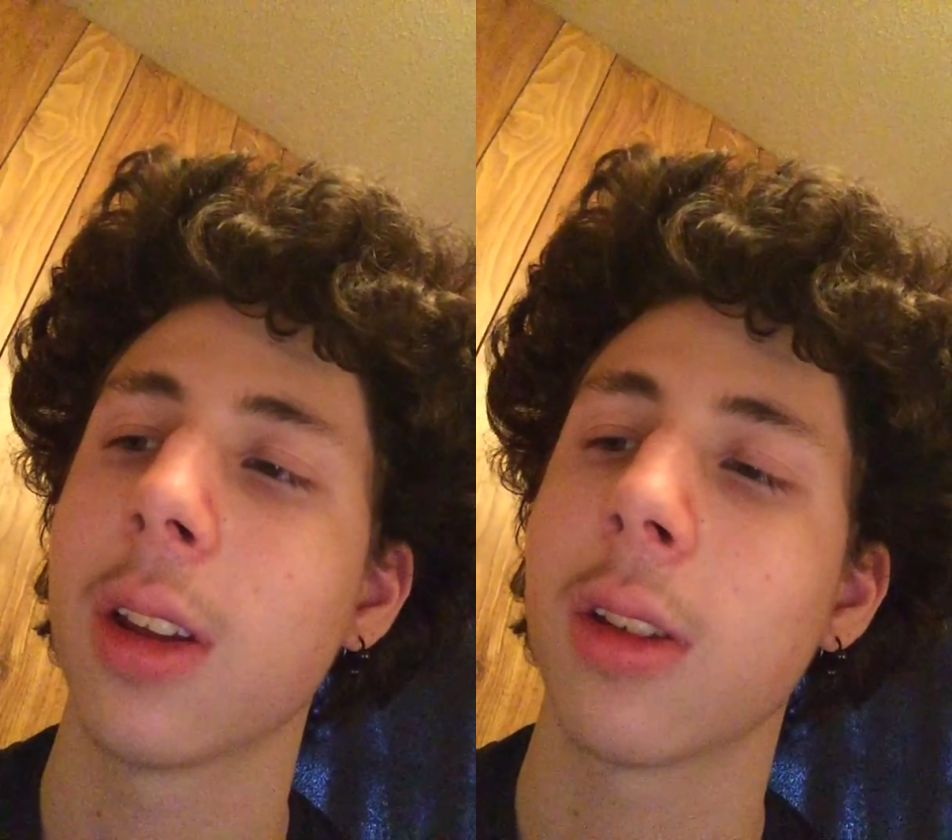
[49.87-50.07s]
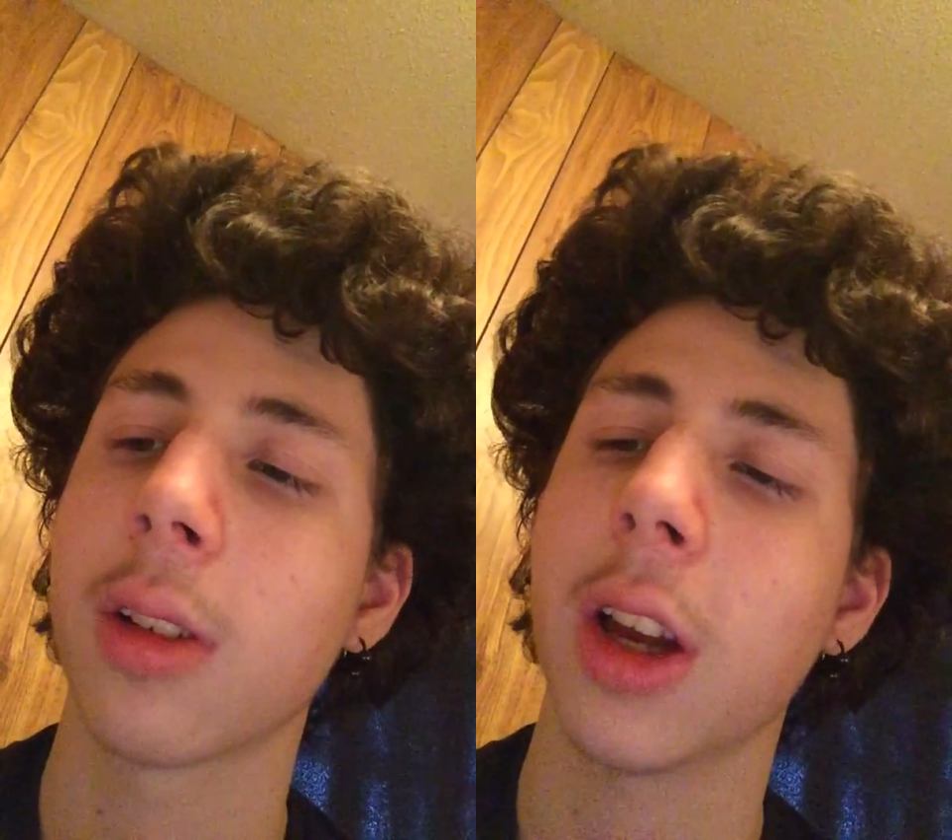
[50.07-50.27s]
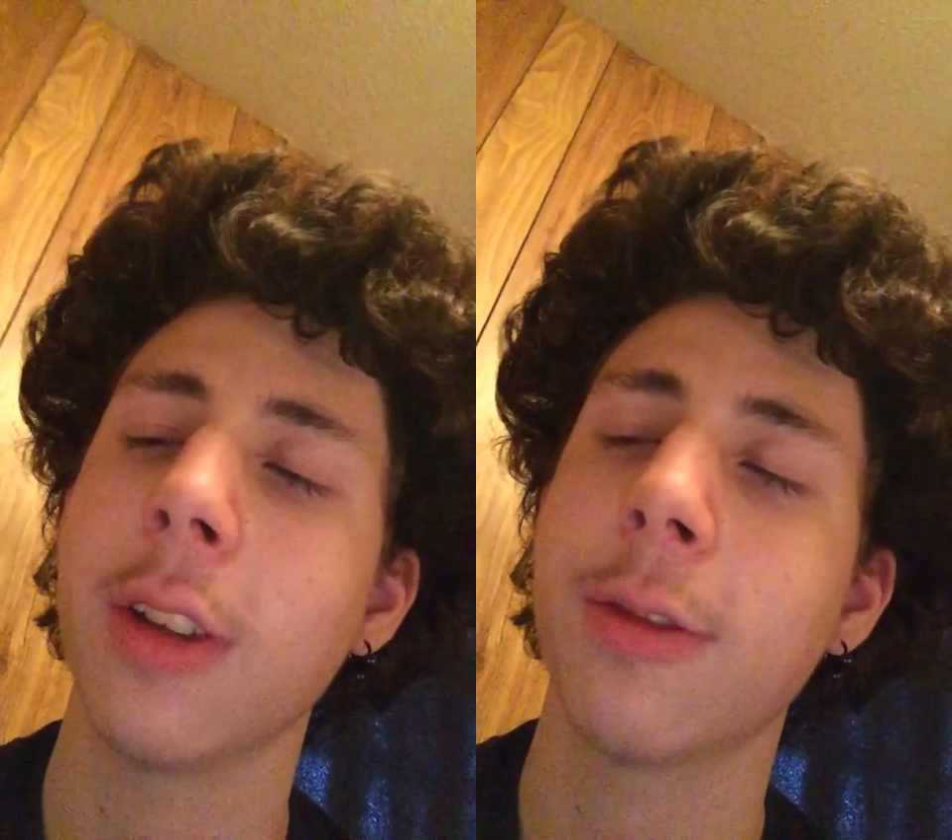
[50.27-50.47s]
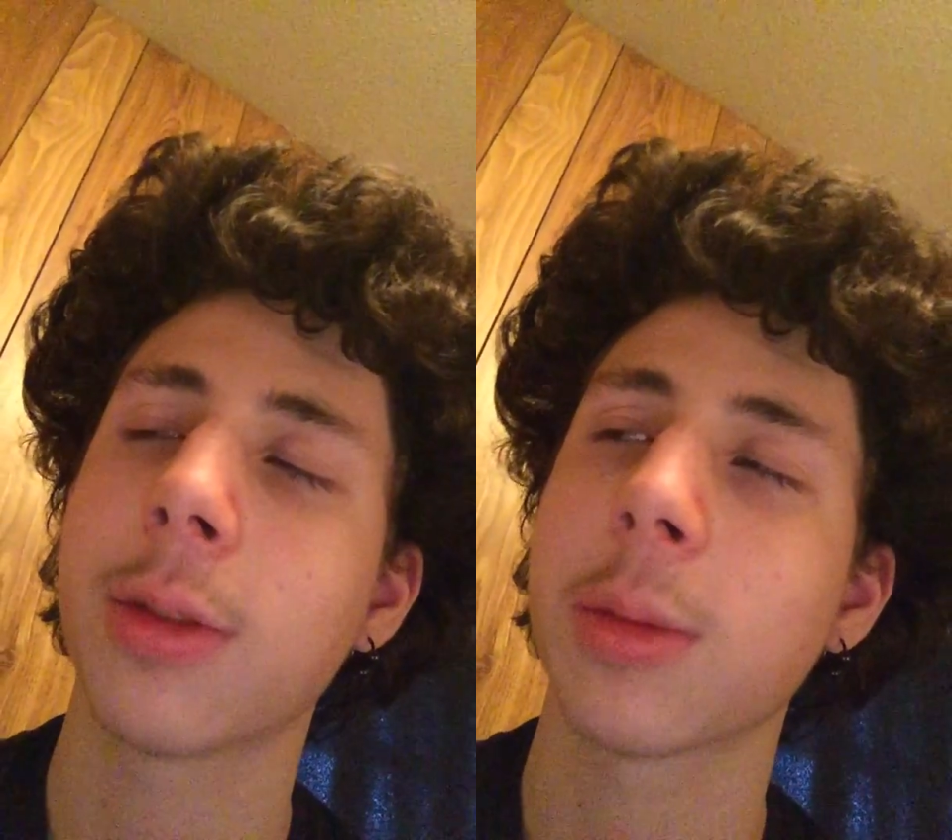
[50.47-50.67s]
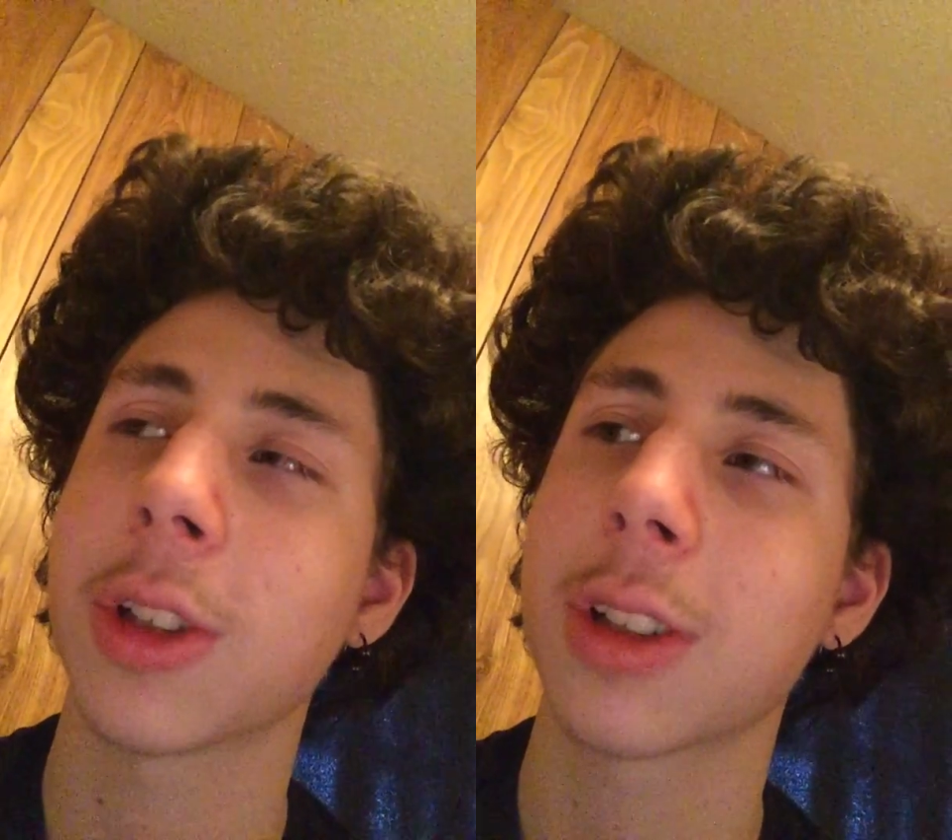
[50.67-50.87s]
The light
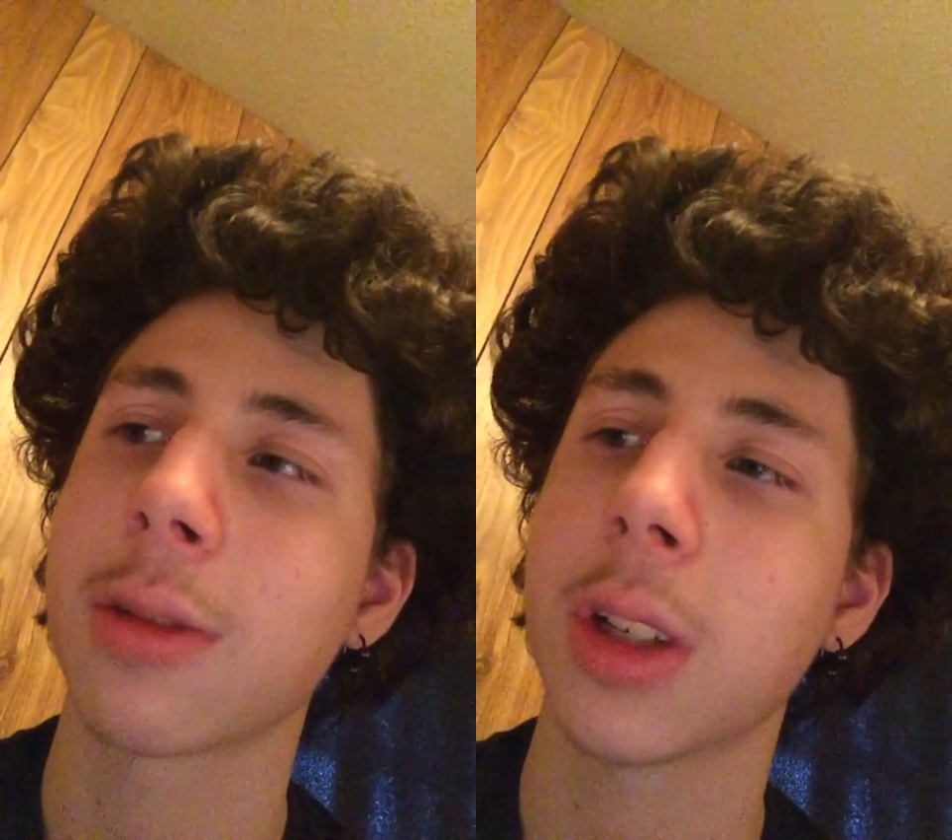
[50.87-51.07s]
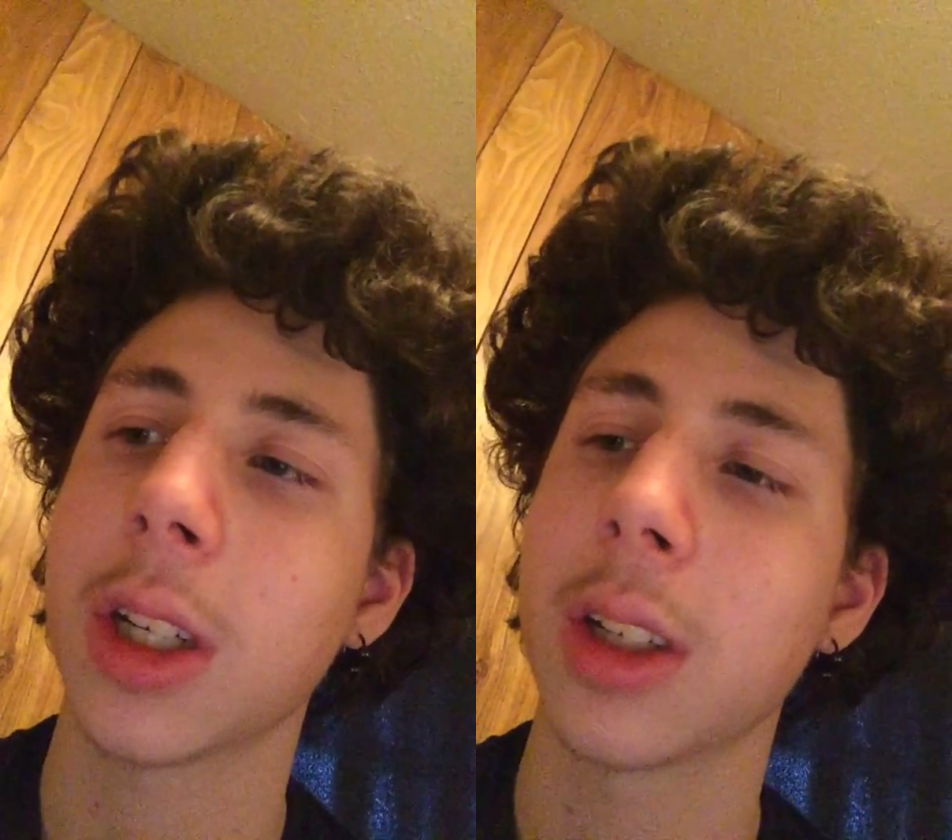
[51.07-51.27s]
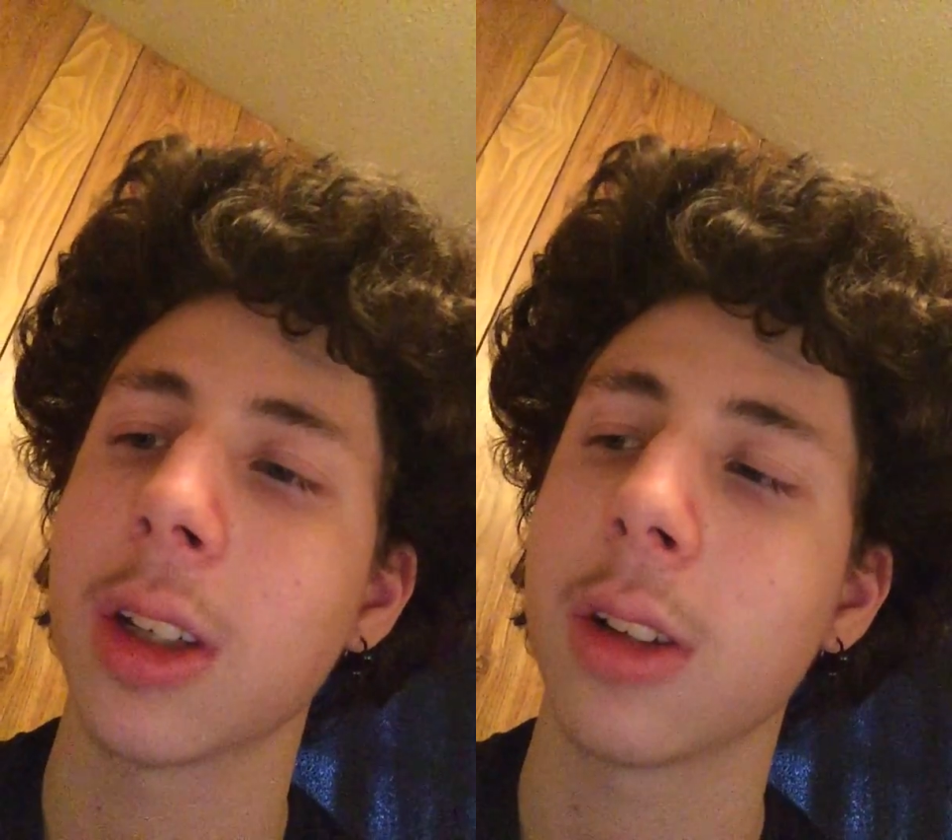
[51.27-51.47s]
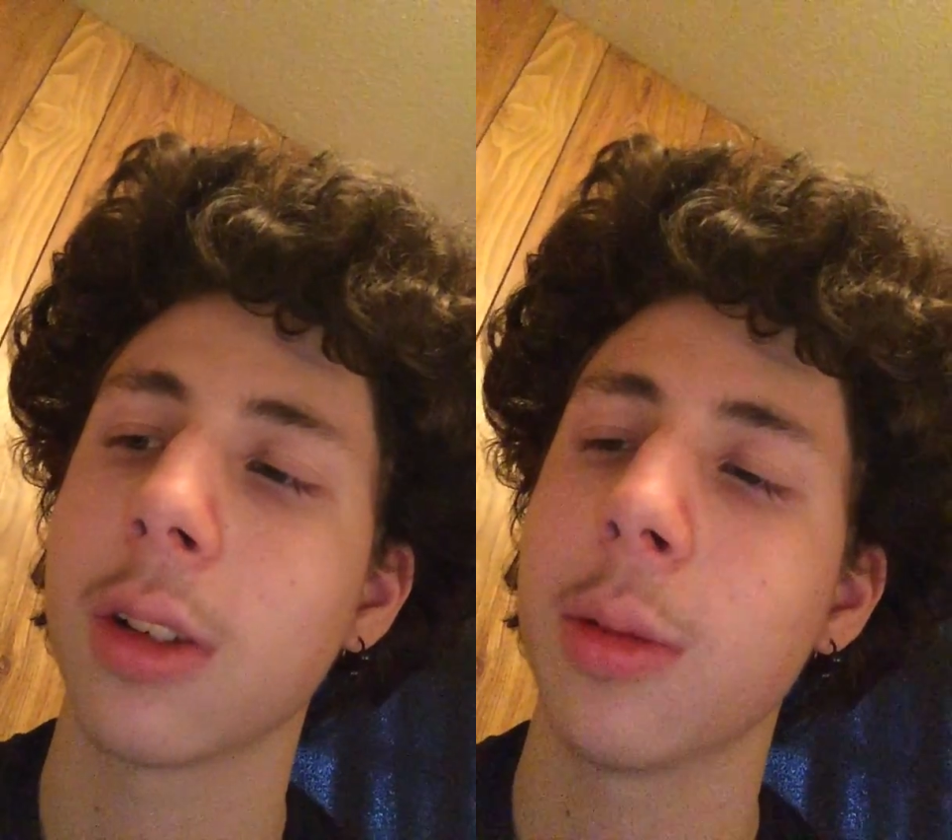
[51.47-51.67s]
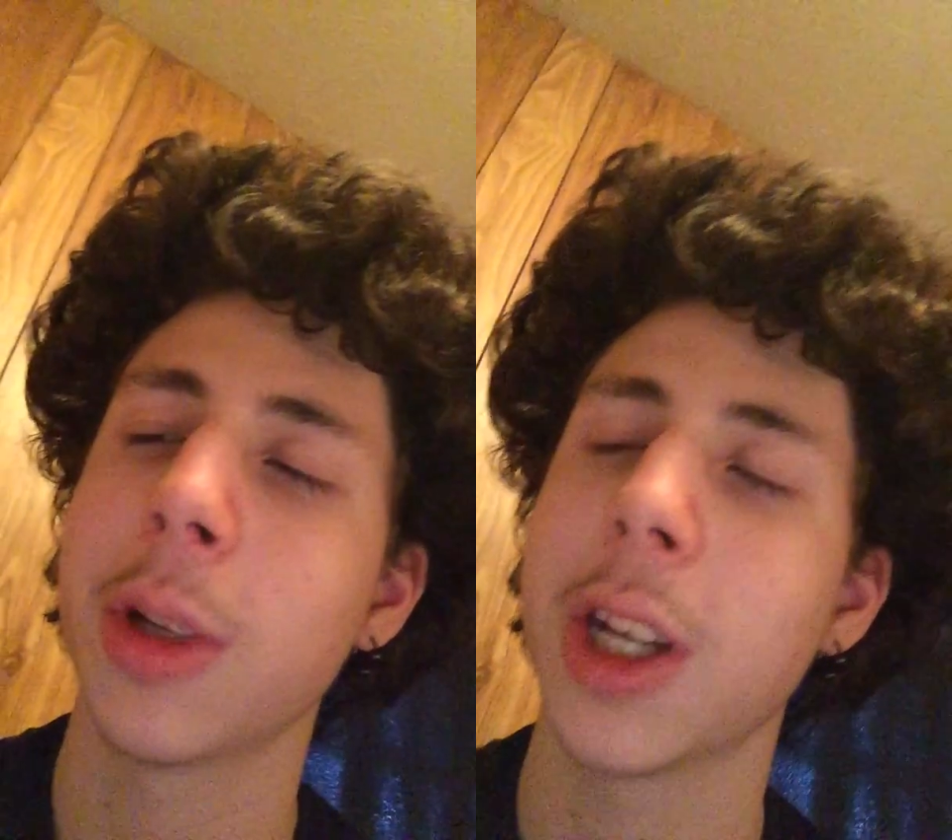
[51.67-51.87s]
from the screen
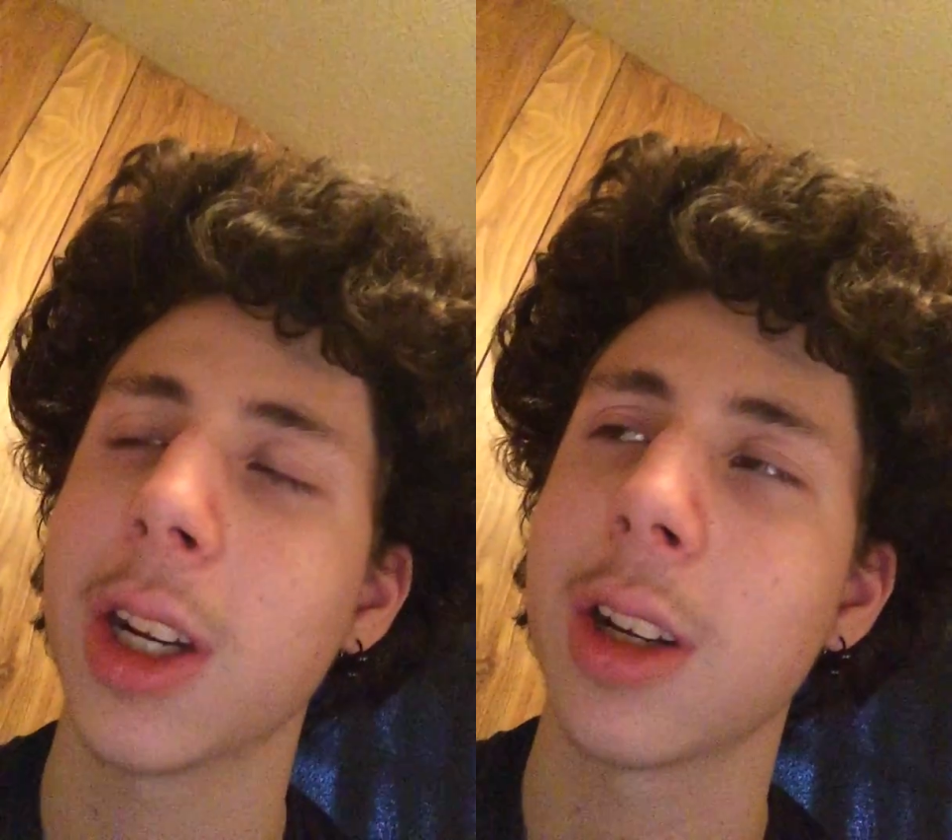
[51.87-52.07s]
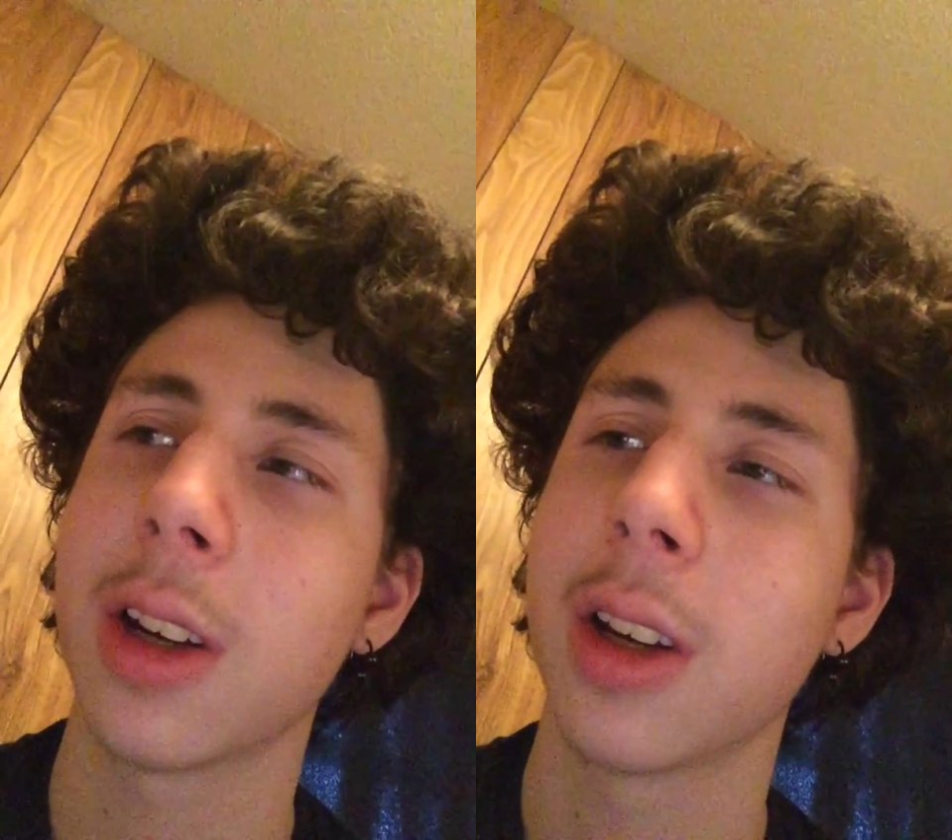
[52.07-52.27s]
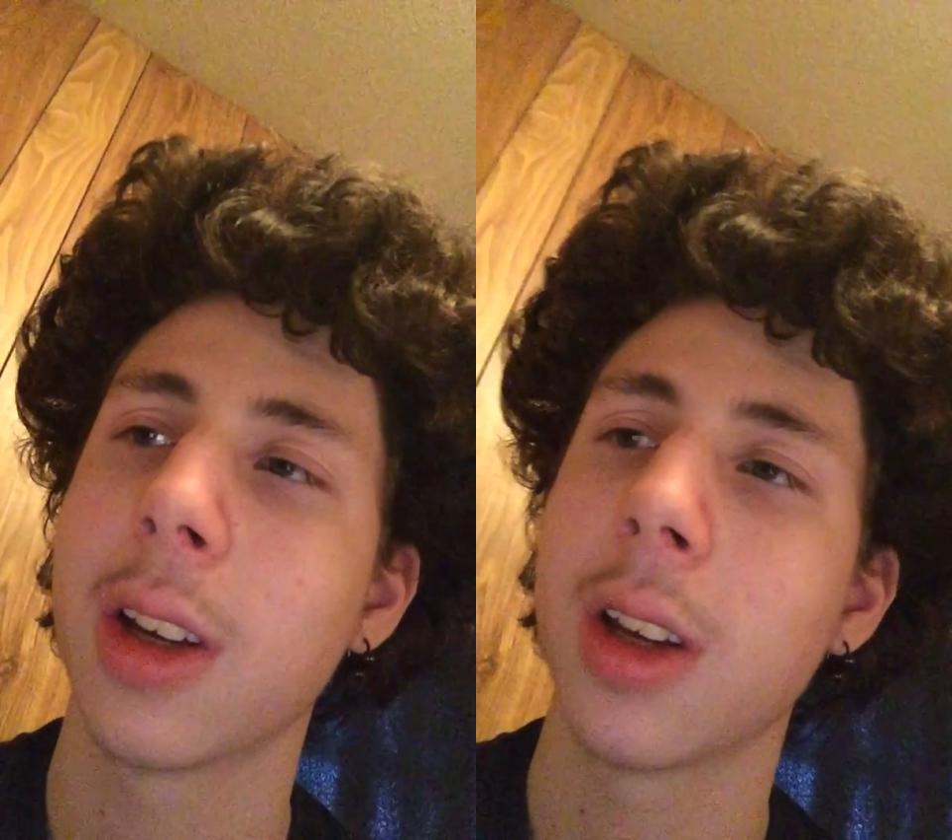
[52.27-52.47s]
illuminated